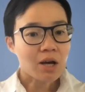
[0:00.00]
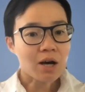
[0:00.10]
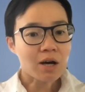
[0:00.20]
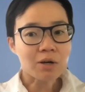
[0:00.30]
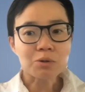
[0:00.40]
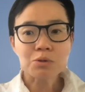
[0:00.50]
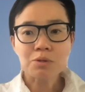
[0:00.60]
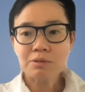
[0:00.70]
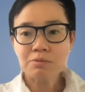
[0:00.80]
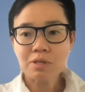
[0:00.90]
uh, who's
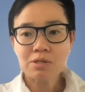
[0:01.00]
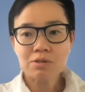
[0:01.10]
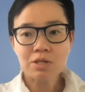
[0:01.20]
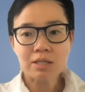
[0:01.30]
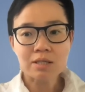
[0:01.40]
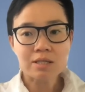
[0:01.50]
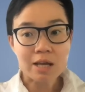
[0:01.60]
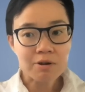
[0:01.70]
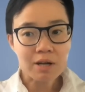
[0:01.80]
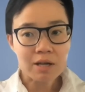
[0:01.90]
been researching the
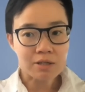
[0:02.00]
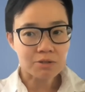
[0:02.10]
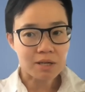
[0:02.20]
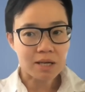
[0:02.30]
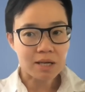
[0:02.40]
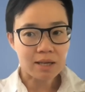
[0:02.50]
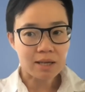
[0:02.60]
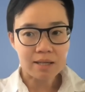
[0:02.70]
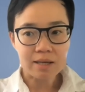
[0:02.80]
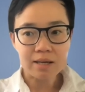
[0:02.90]
dairy industry in
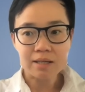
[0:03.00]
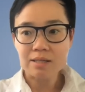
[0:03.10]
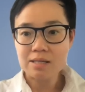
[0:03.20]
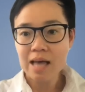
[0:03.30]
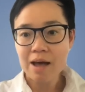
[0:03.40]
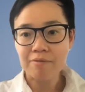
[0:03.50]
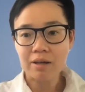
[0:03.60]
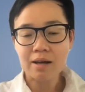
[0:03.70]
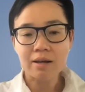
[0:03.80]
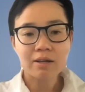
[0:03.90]
Kenya and East
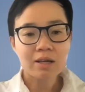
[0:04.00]
Africa.